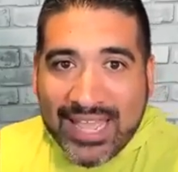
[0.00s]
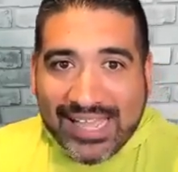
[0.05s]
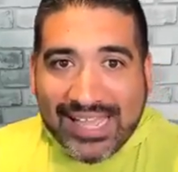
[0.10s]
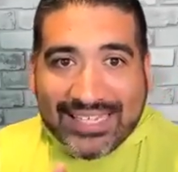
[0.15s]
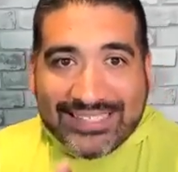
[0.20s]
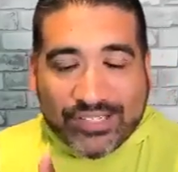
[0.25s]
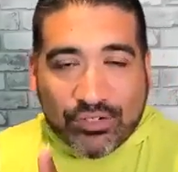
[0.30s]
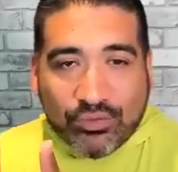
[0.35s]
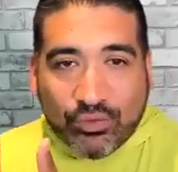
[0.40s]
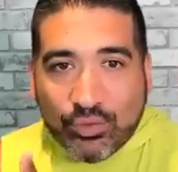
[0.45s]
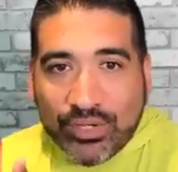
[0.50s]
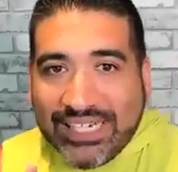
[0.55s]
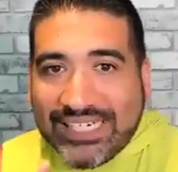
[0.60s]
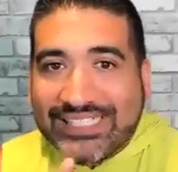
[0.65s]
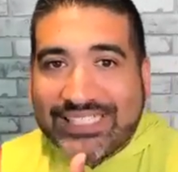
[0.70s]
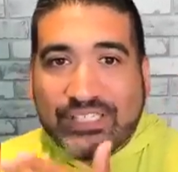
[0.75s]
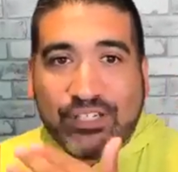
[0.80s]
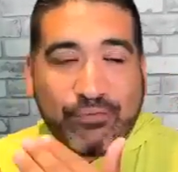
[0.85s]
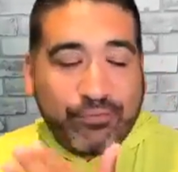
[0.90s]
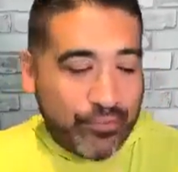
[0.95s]
It's a
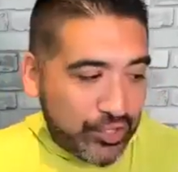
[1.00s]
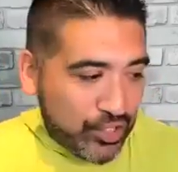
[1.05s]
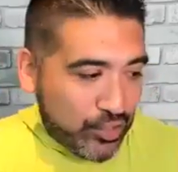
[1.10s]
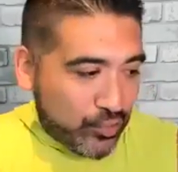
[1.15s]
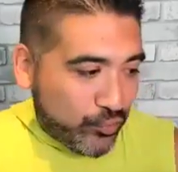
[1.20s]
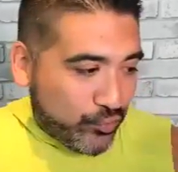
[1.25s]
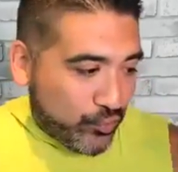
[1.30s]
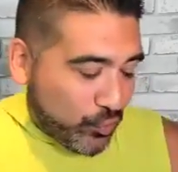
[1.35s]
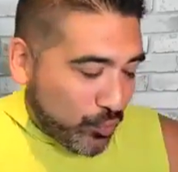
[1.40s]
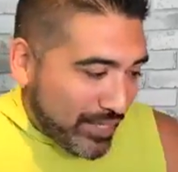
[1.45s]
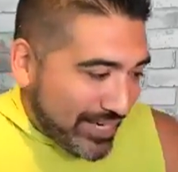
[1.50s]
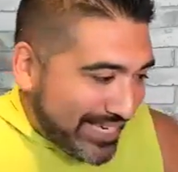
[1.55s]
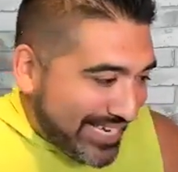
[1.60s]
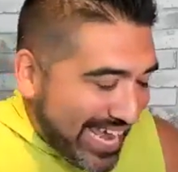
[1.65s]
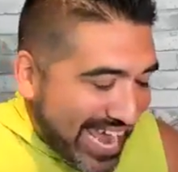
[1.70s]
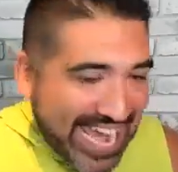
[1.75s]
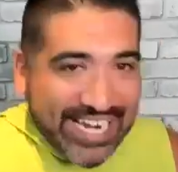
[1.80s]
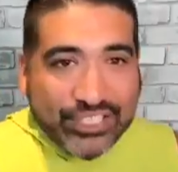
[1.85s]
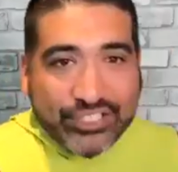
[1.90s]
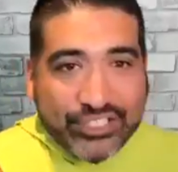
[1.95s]
reason for you to
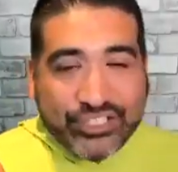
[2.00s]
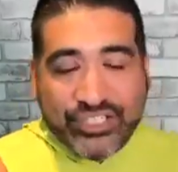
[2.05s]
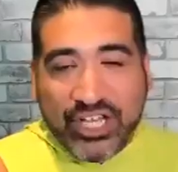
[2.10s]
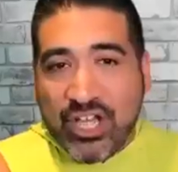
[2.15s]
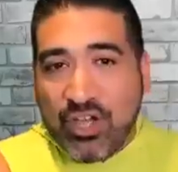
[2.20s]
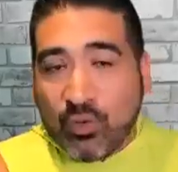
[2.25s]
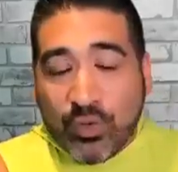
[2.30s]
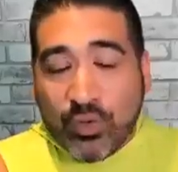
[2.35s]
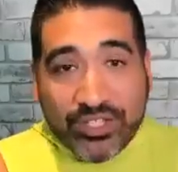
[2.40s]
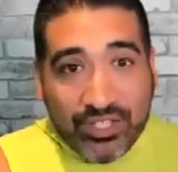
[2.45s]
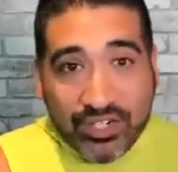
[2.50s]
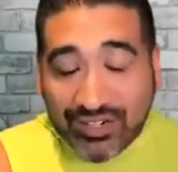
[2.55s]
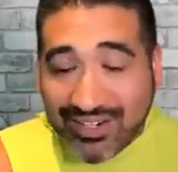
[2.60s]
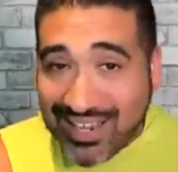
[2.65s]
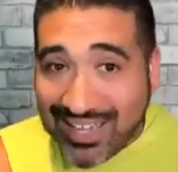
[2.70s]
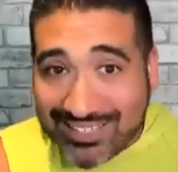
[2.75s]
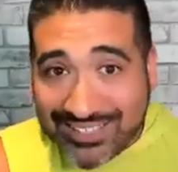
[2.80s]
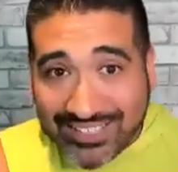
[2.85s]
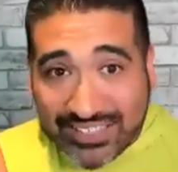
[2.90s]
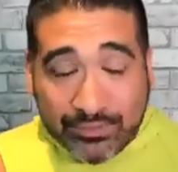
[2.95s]
engage with your
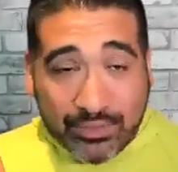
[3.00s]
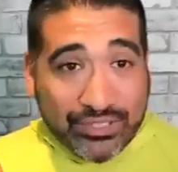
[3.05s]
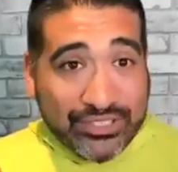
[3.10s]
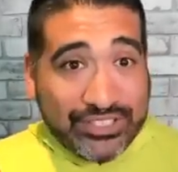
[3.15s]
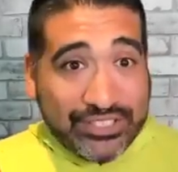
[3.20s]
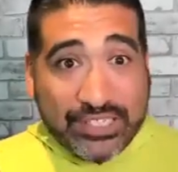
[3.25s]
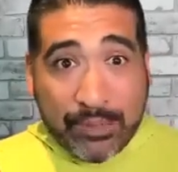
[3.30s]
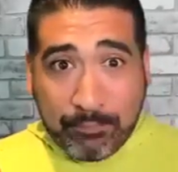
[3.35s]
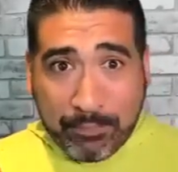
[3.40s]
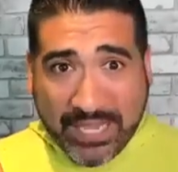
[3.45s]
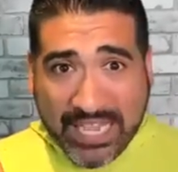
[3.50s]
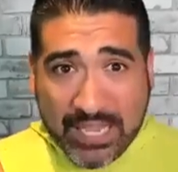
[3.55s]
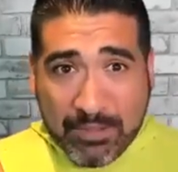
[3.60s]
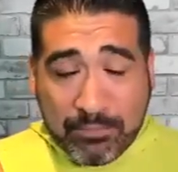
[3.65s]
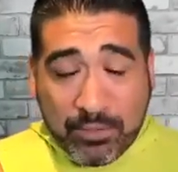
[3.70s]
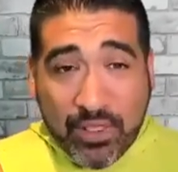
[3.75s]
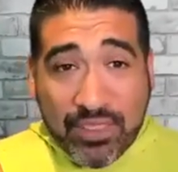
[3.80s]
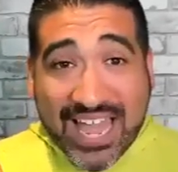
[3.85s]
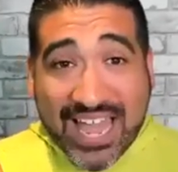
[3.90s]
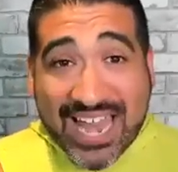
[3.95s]
customers, the
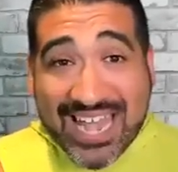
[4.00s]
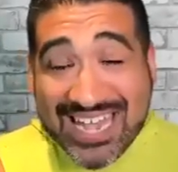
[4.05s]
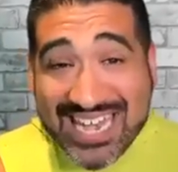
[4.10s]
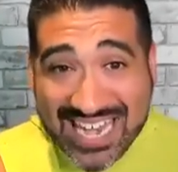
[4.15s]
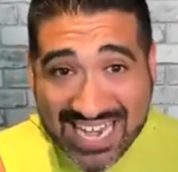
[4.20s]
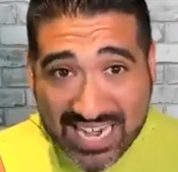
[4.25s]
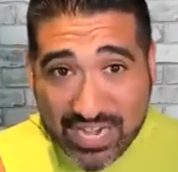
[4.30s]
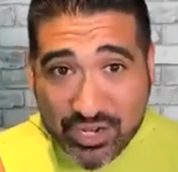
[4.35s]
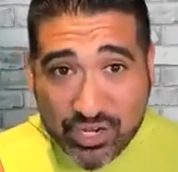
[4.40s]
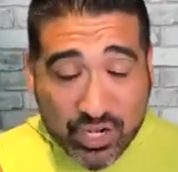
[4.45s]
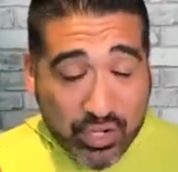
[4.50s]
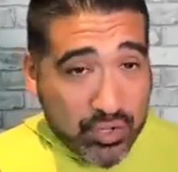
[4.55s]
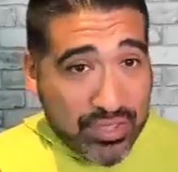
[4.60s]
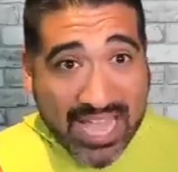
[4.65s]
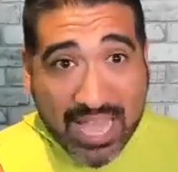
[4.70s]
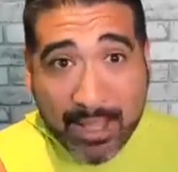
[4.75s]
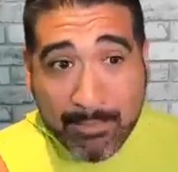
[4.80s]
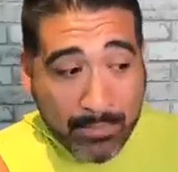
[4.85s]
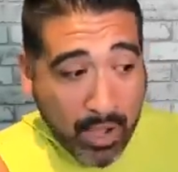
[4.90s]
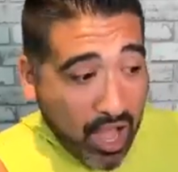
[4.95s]
people that need you,
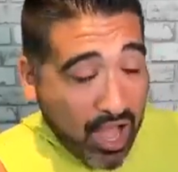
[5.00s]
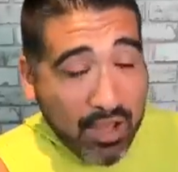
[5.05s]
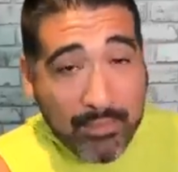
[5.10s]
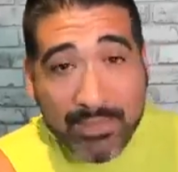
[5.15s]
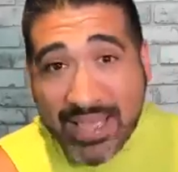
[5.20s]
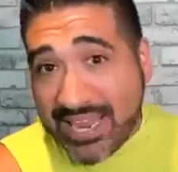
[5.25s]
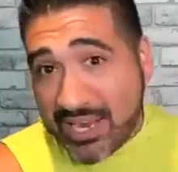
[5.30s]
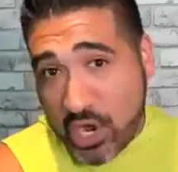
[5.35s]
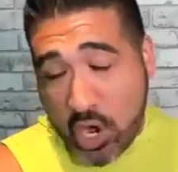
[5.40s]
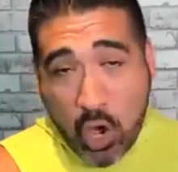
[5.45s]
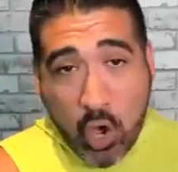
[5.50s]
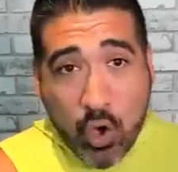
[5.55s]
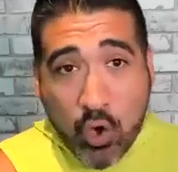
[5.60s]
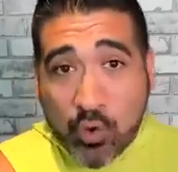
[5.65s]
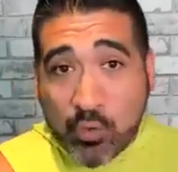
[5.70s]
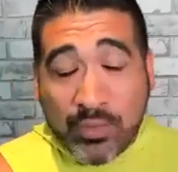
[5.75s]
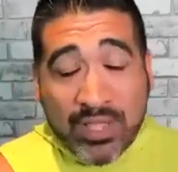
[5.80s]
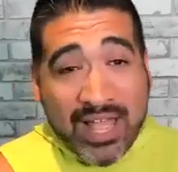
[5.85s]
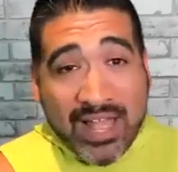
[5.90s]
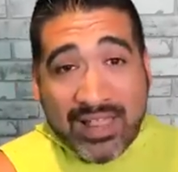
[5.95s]
that mom at
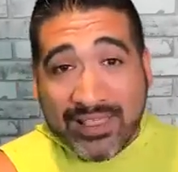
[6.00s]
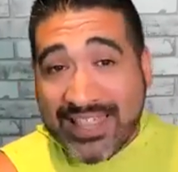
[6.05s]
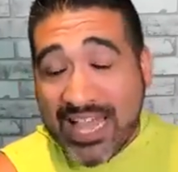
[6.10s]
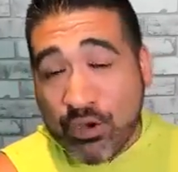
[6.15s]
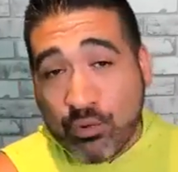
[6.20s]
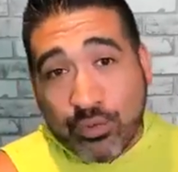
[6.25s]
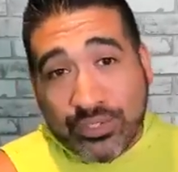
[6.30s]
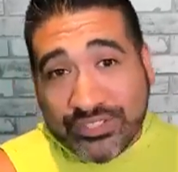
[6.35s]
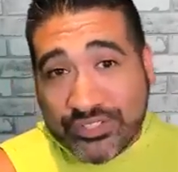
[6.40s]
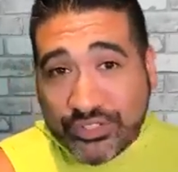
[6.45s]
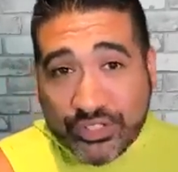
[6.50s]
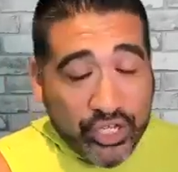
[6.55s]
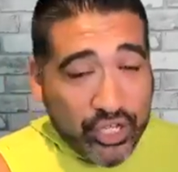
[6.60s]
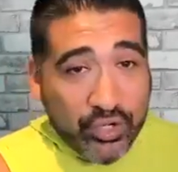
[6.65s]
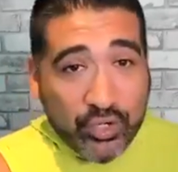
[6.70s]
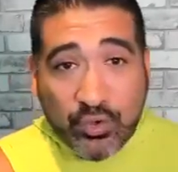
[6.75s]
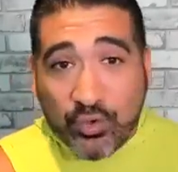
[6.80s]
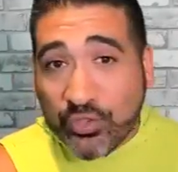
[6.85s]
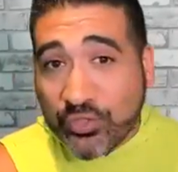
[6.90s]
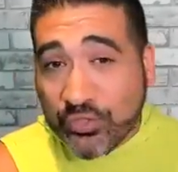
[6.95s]
home that was
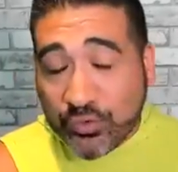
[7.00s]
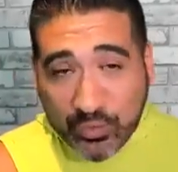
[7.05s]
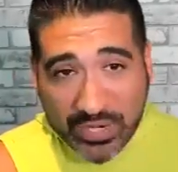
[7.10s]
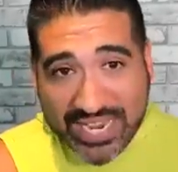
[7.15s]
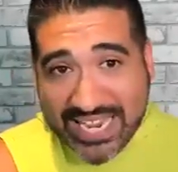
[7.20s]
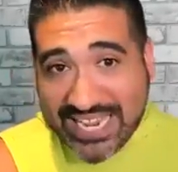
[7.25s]
you 3